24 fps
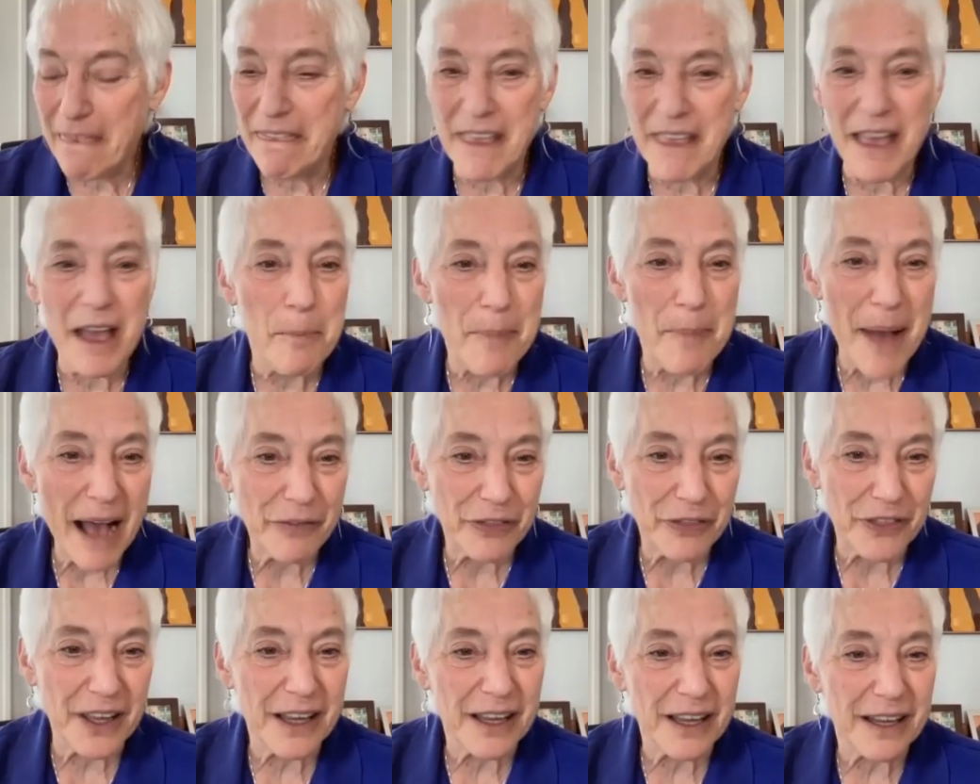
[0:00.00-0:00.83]
about
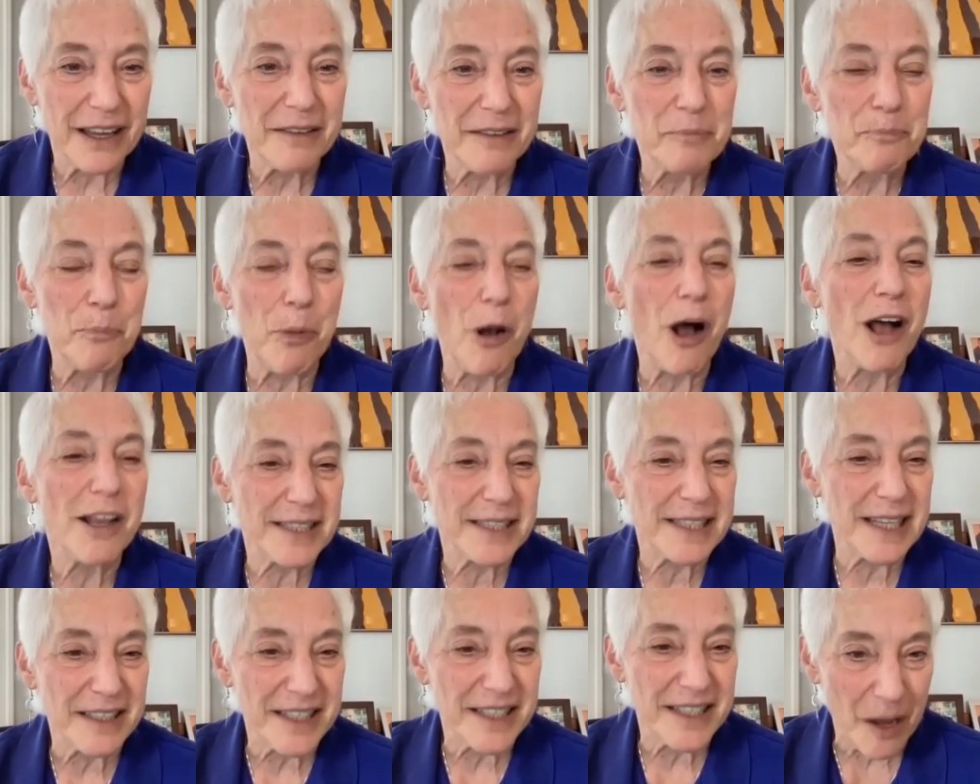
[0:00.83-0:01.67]
the
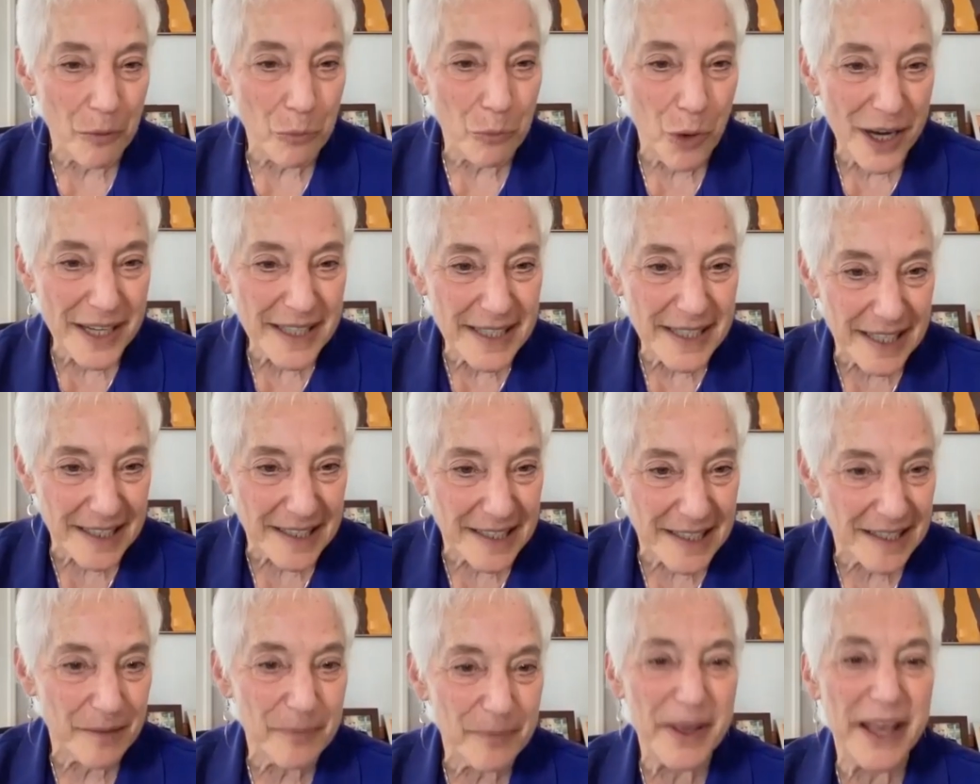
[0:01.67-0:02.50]
Boston subway
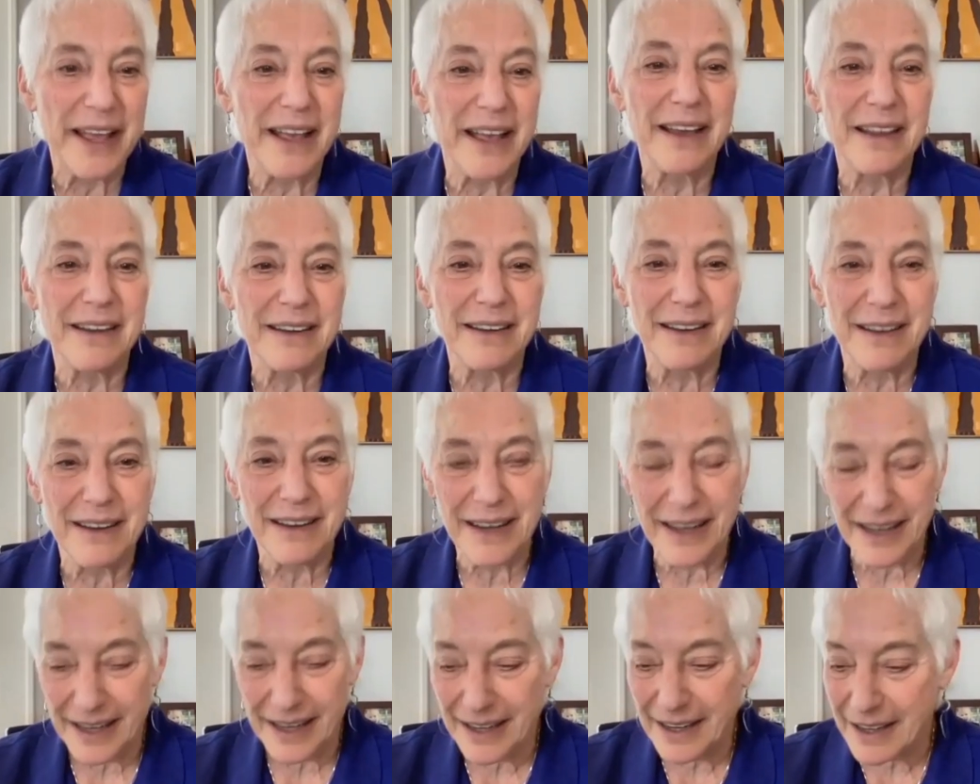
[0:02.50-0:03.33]
system, and
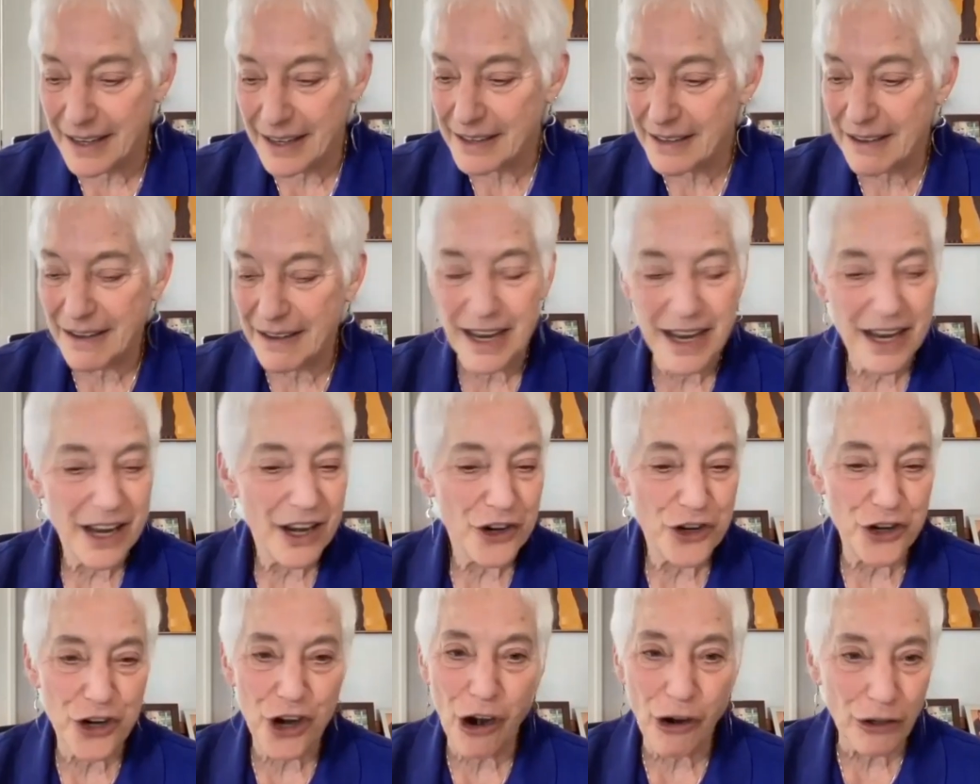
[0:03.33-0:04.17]
in it,
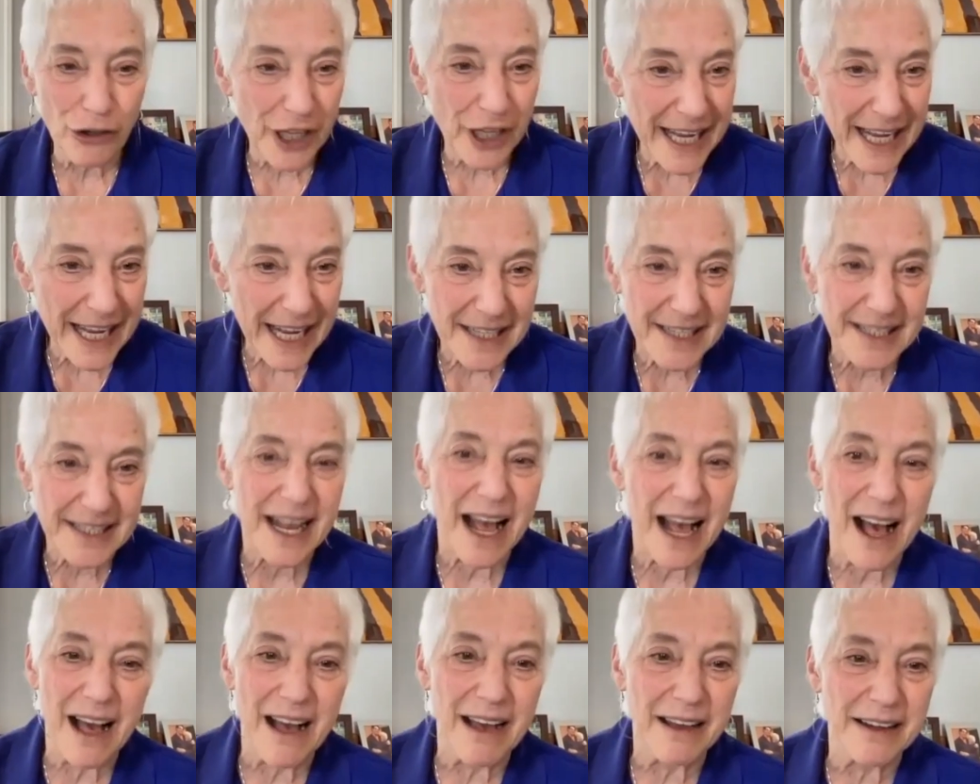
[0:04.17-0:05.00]
Charlie gets
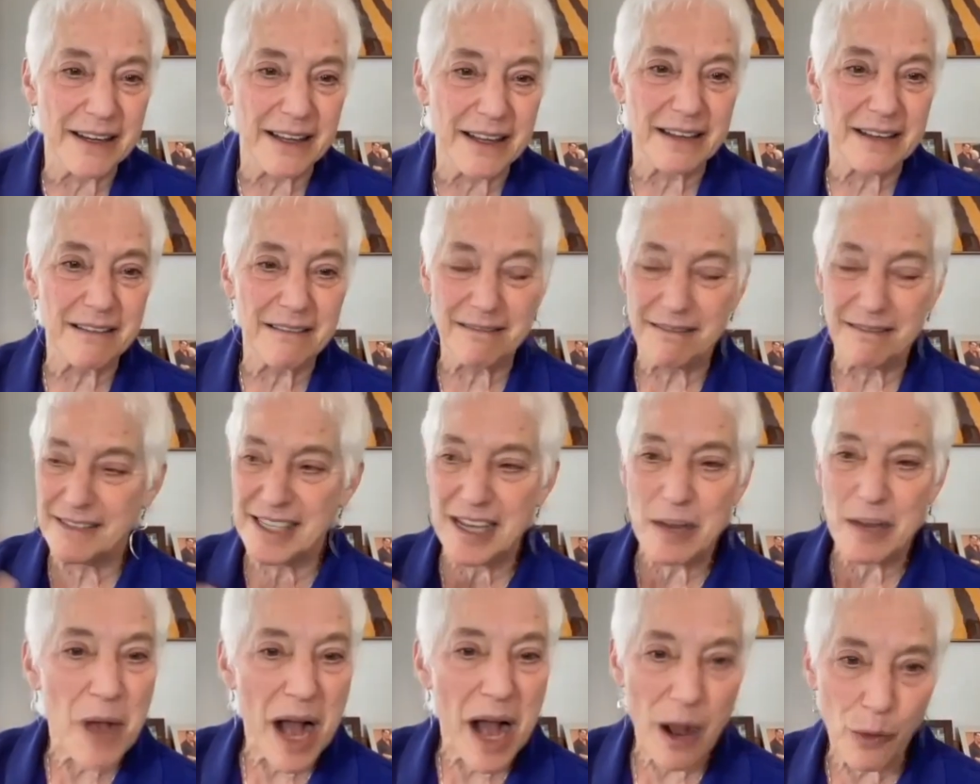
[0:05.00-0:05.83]
on, and
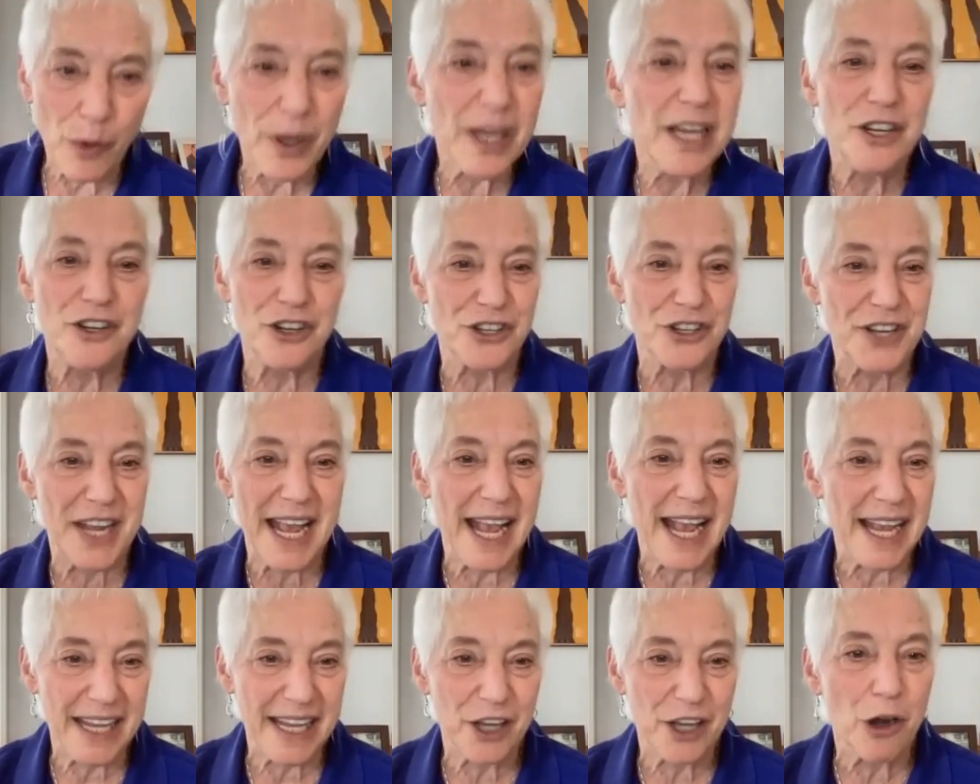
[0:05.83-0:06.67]
somehow he just
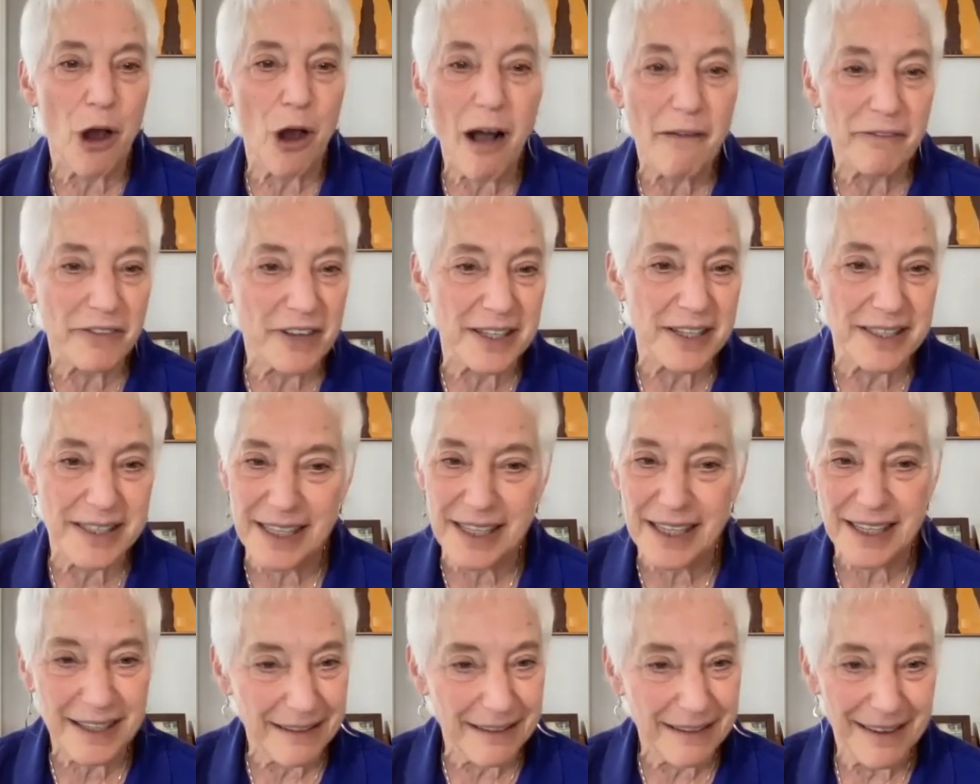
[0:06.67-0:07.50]
can't get off because
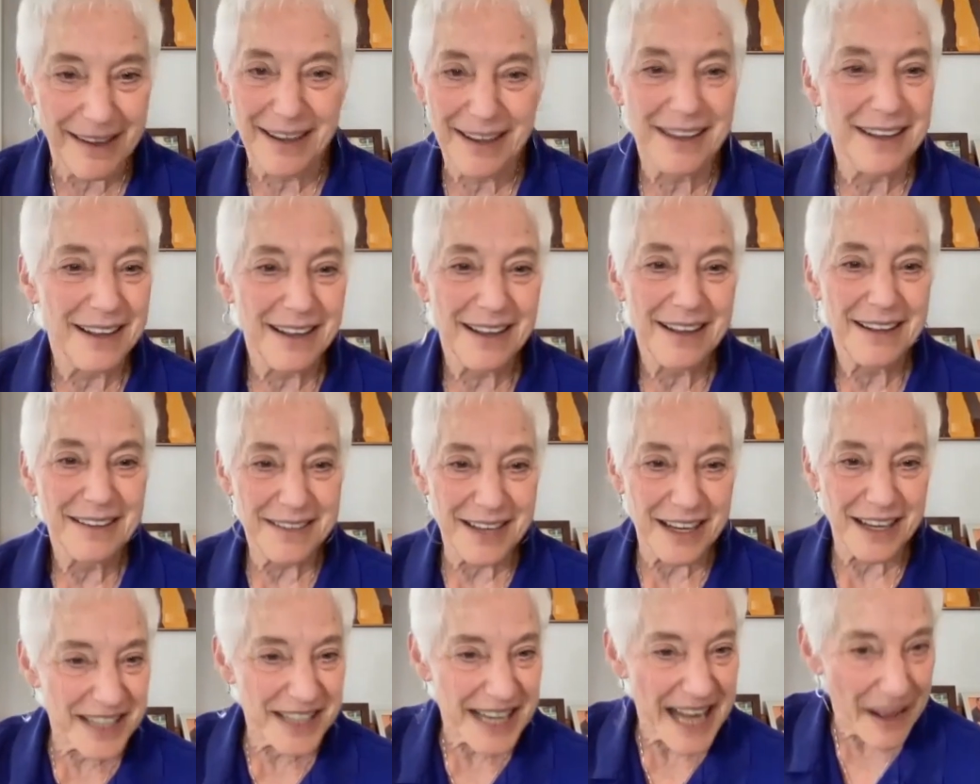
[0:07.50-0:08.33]
he
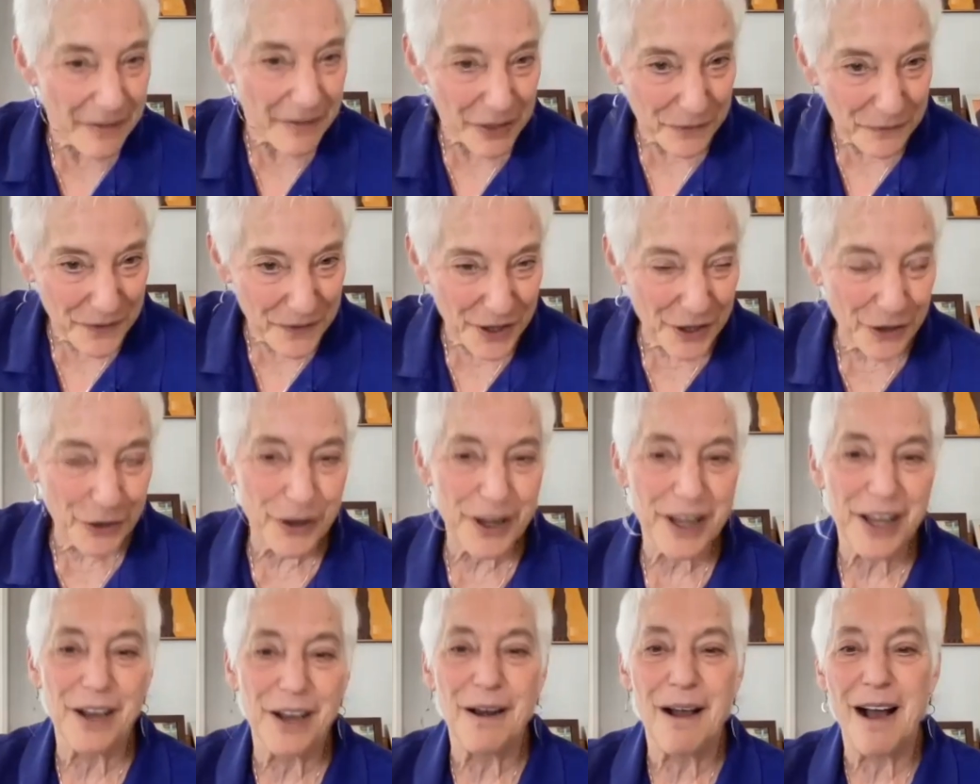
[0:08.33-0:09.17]
doesn't have the fear to
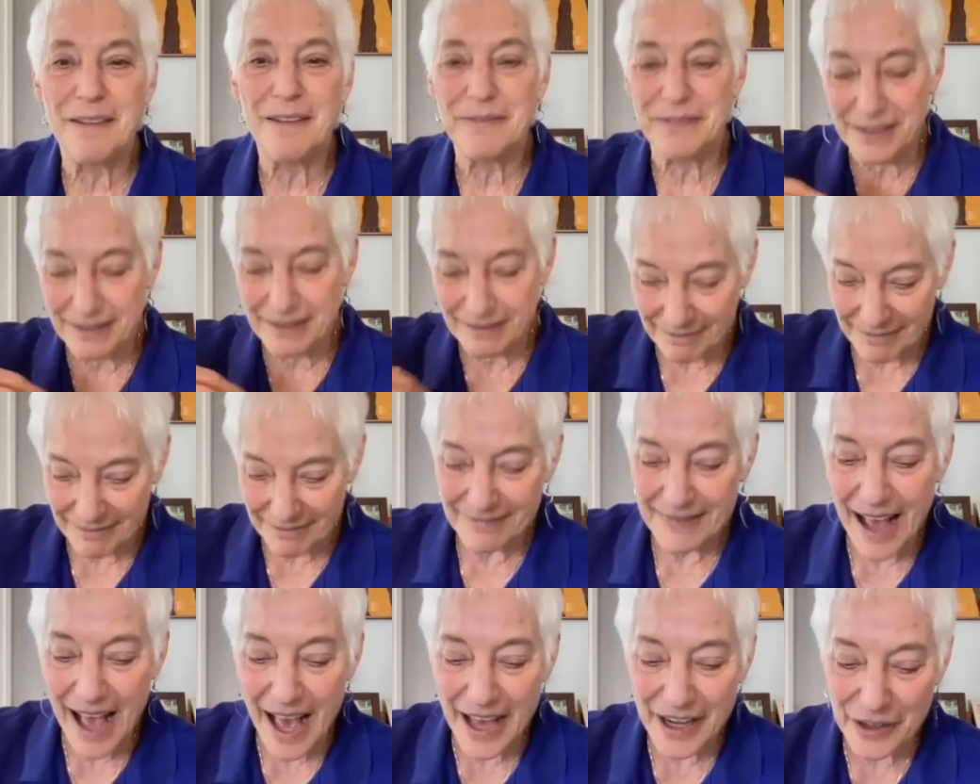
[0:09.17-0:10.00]
get off, and
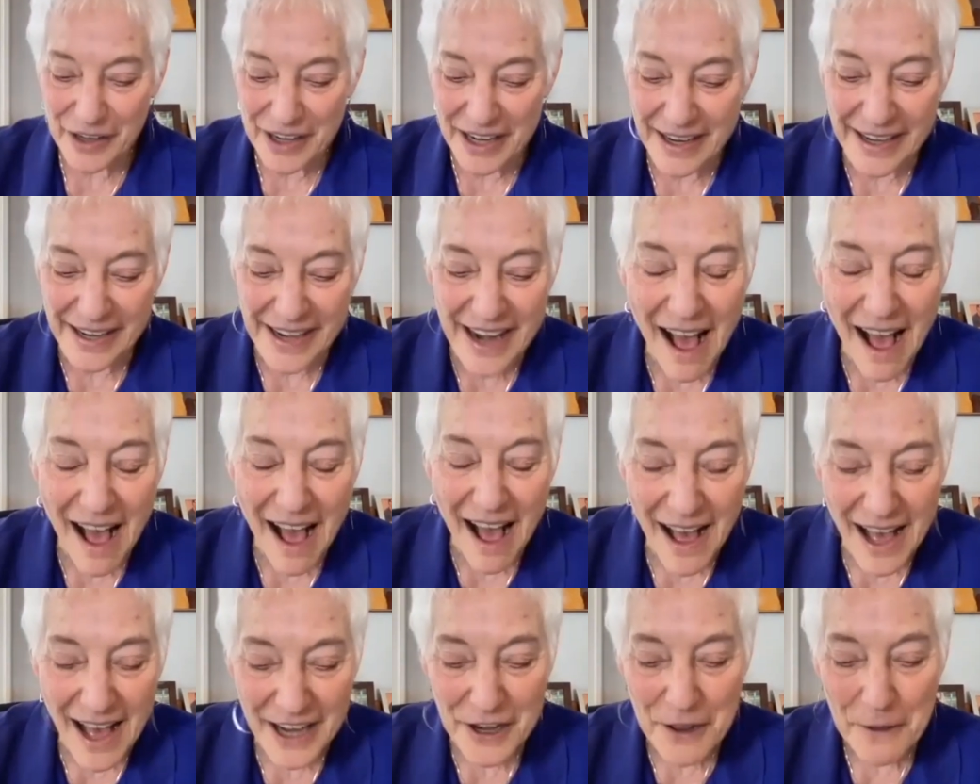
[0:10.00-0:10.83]
on and
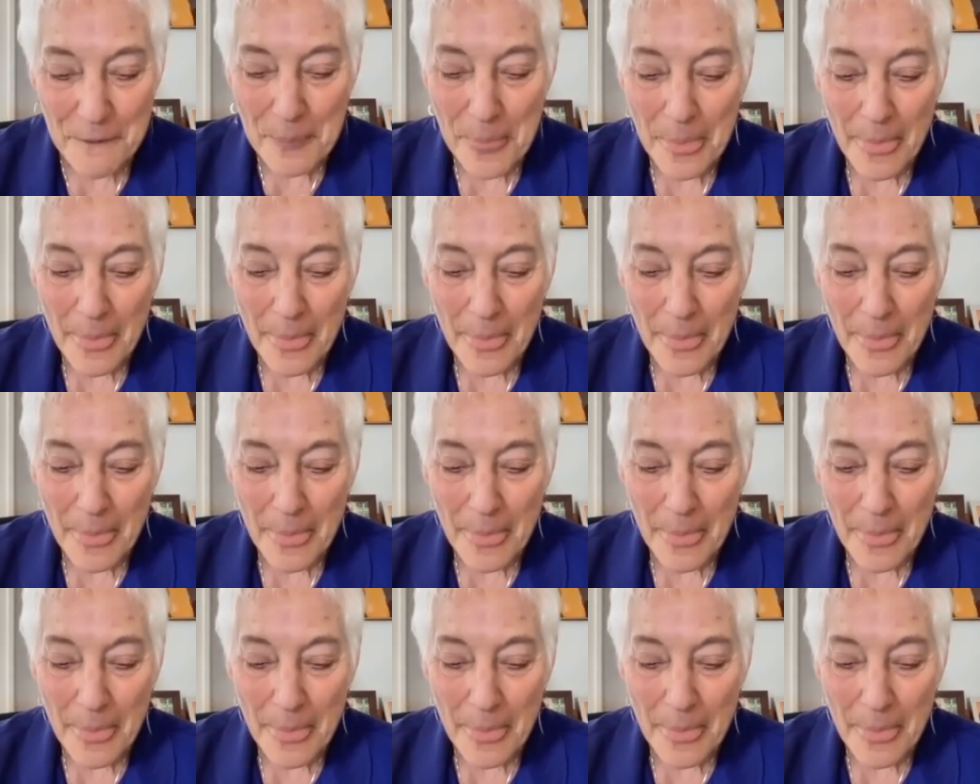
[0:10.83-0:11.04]
on.